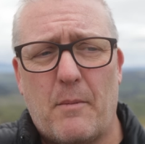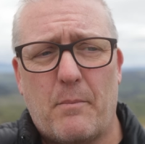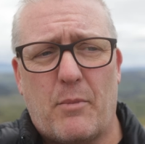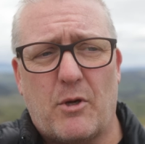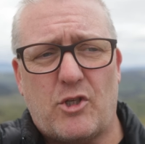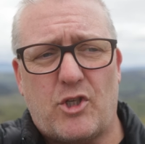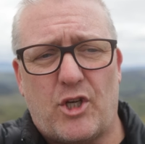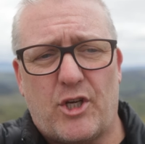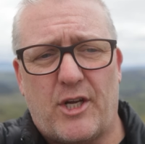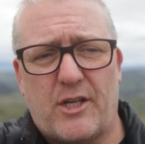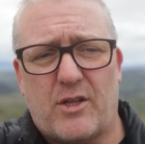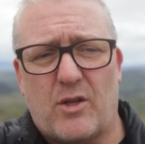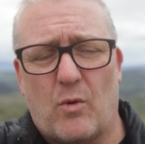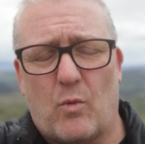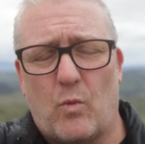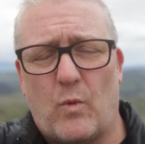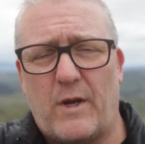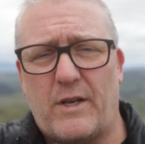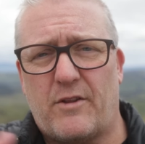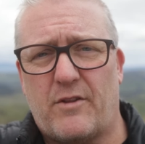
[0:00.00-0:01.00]
but you get the
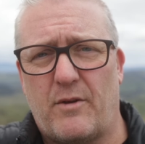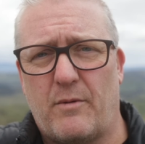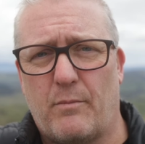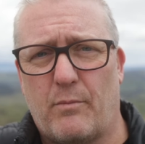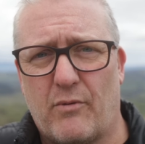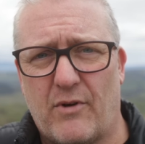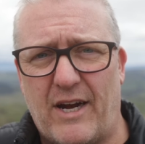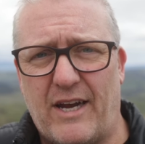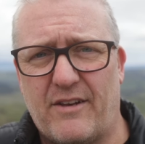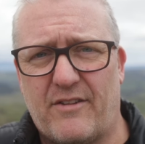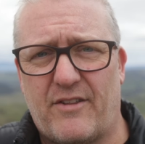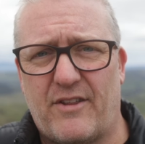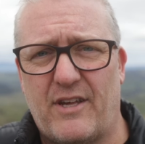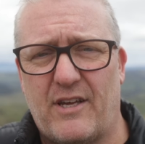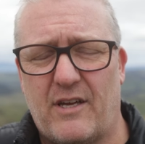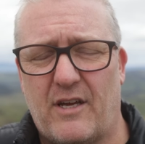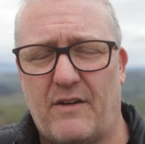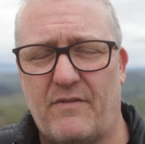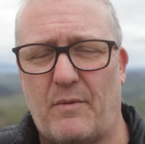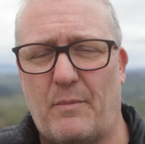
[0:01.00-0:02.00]
width and breadth
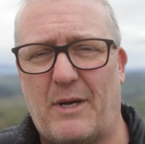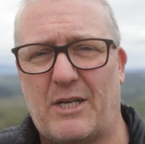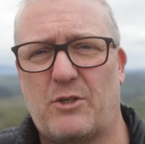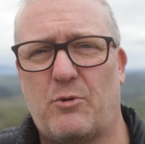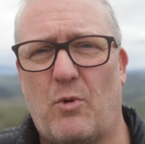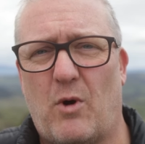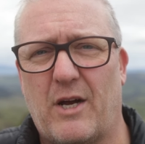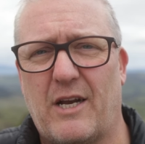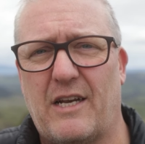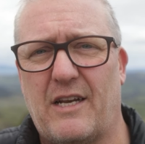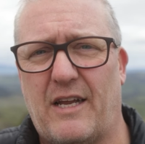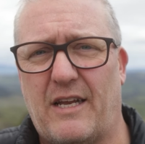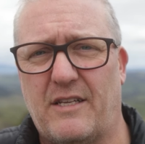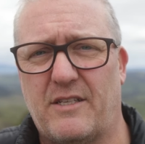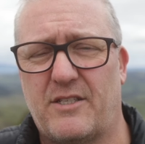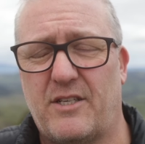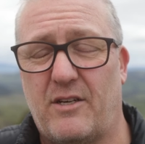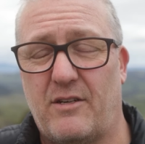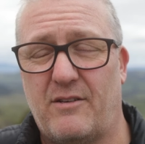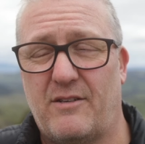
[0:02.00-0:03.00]
of a much wider
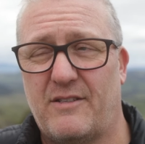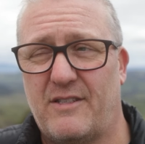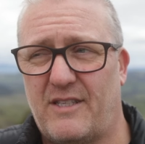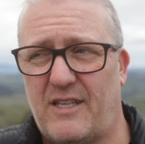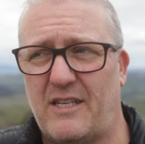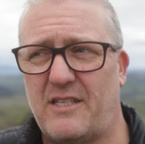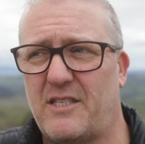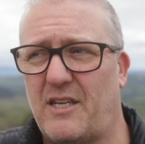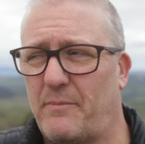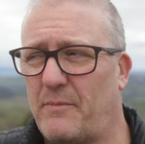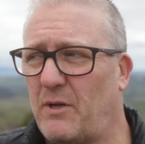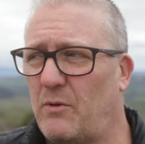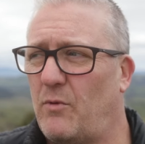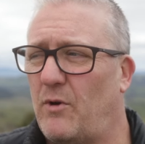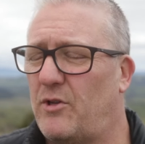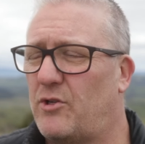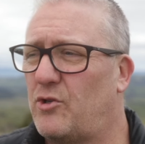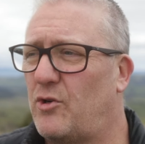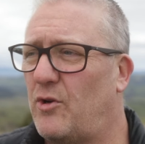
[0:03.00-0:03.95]
lens. So that's something worth